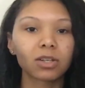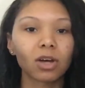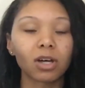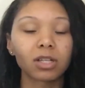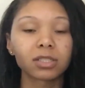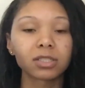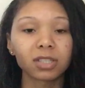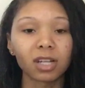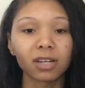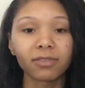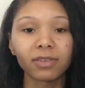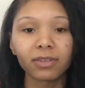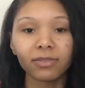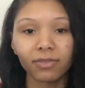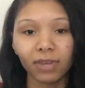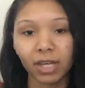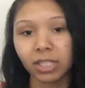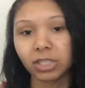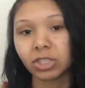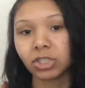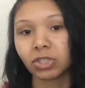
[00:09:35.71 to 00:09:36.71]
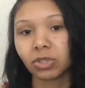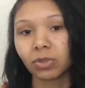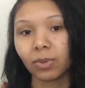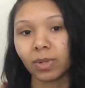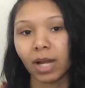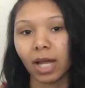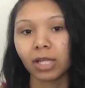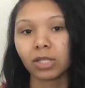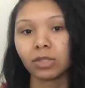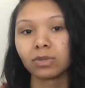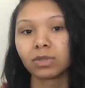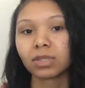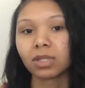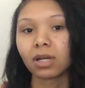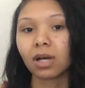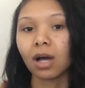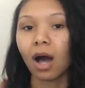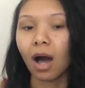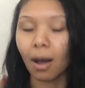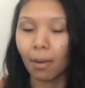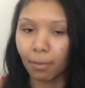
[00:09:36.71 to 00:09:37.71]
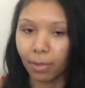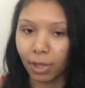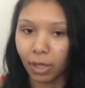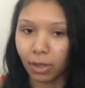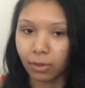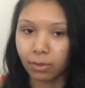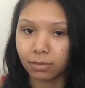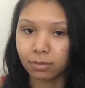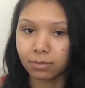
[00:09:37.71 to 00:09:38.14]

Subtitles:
called Serving Facial, and I use the combo.